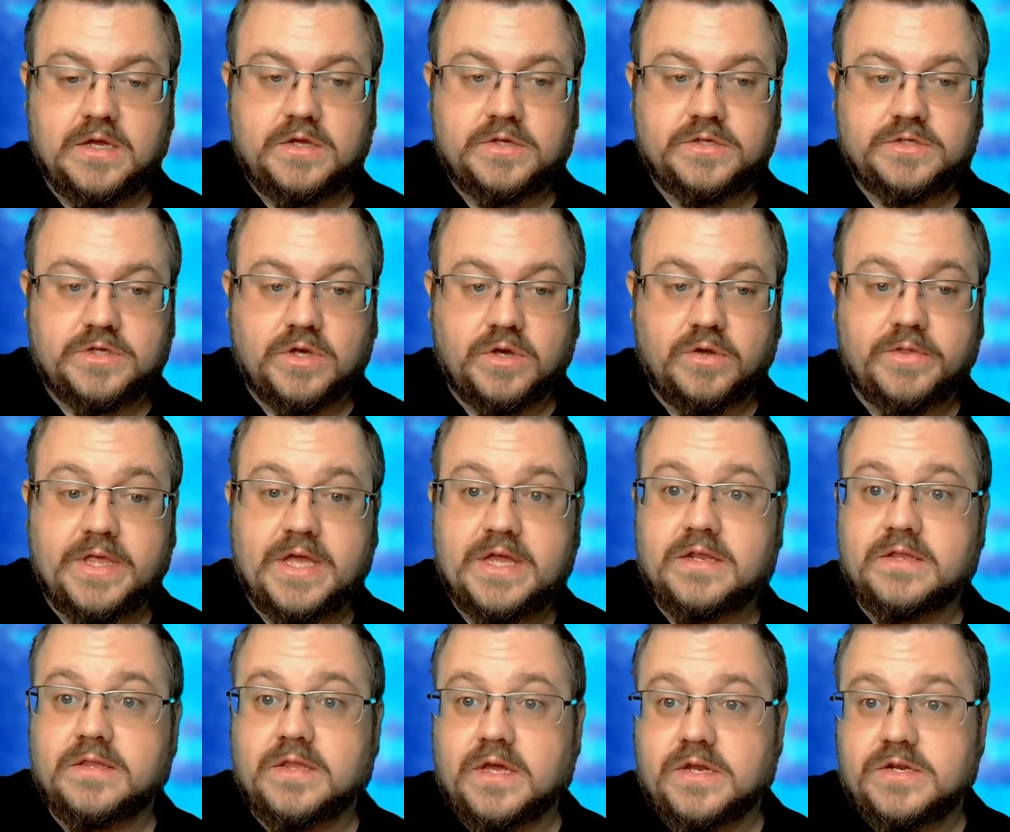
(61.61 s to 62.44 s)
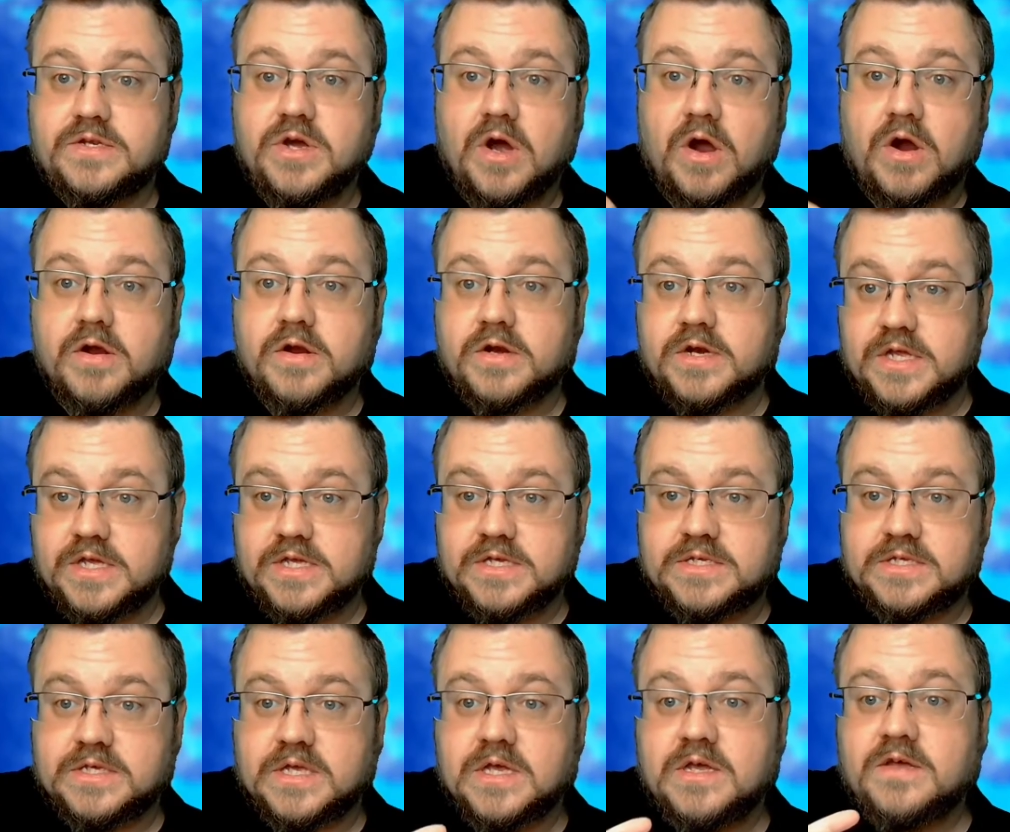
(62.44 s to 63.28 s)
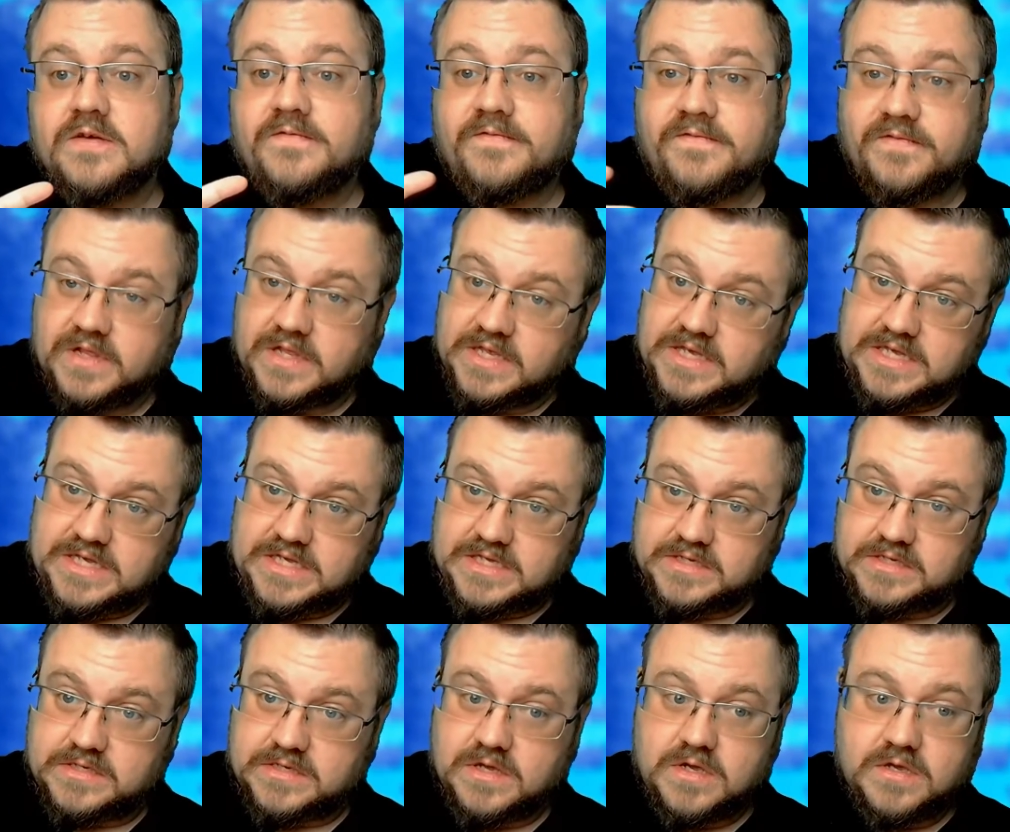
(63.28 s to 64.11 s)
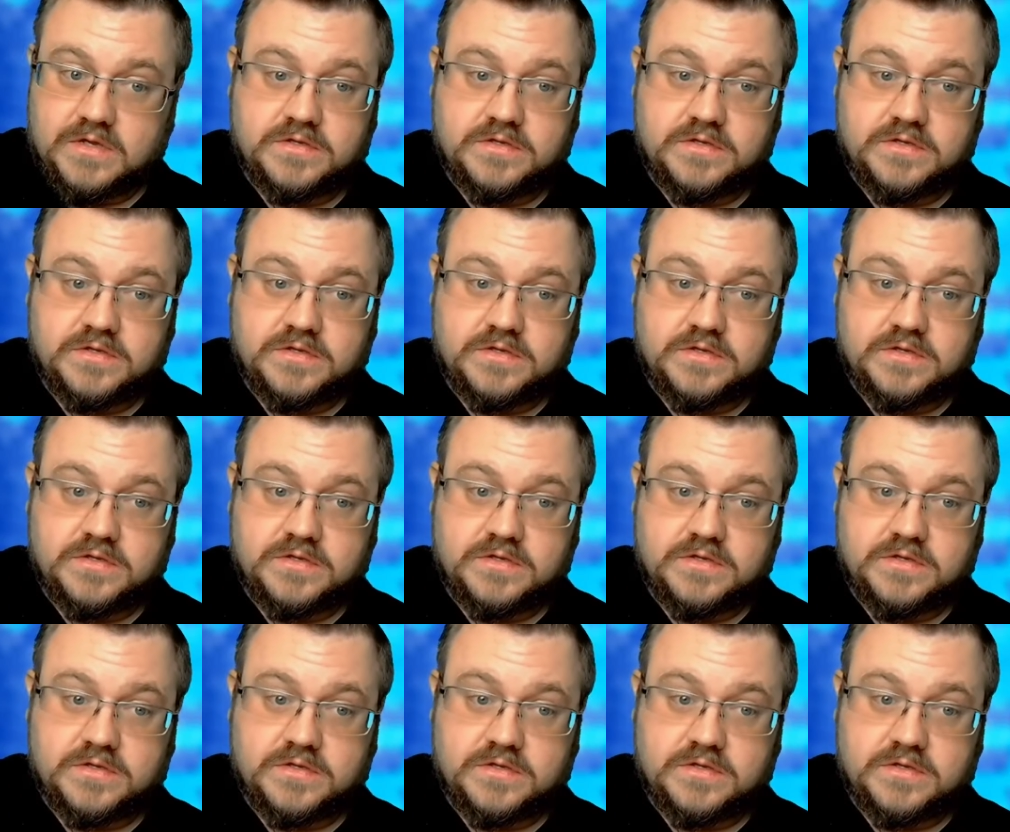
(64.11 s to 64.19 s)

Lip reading: So that the darkness flees.